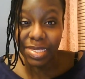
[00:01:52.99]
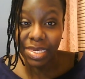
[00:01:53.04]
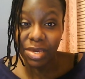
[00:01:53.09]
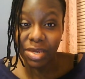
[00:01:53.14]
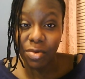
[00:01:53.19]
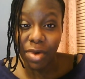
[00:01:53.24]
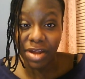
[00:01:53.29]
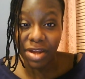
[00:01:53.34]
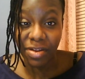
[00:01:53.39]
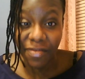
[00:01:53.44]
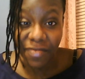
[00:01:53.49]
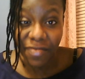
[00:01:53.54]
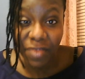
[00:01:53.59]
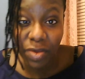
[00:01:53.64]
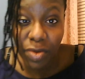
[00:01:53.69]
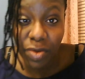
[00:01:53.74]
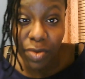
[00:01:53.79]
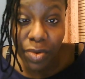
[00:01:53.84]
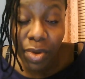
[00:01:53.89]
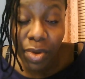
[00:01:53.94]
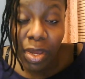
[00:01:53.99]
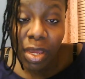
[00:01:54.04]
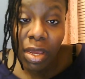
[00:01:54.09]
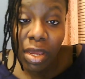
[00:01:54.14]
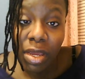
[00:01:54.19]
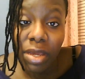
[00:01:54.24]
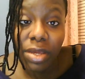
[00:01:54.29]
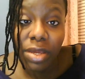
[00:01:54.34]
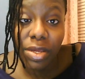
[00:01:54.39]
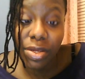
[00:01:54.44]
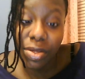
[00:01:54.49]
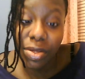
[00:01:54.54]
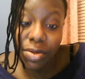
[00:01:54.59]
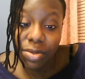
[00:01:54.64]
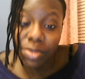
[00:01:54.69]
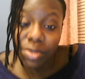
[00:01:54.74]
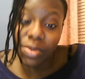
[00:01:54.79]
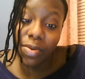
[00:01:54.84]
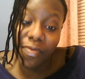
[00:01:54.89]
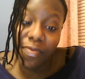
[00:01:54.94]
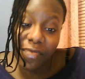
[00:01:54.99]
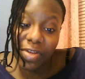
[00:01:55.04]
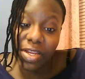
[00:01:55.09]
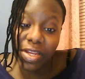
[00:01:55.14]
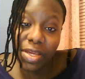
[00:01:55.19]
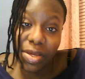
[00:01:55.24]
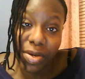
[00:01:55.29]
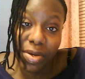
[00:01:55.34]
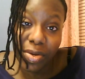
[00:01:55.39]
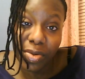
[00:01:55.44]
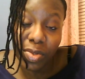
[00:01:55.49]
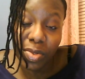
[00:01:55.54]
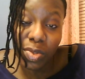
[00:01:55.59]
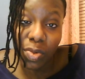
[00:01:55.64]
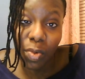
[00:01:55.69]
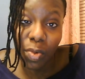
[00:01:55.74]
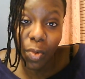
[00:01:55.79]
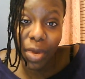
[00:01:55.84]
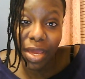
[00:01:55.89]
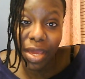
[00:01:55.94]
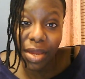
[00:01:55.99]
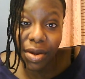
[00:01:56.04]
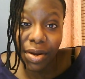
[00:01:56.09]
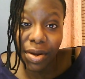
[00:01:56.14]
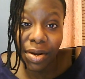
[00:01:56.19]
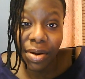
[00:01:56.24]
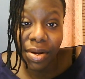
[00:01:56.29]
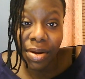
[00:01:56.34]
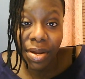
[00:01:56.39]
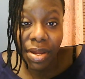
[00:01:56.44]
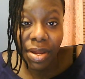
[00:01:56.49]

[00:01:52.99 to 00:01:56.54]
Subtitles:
Quite a few YouTube videos where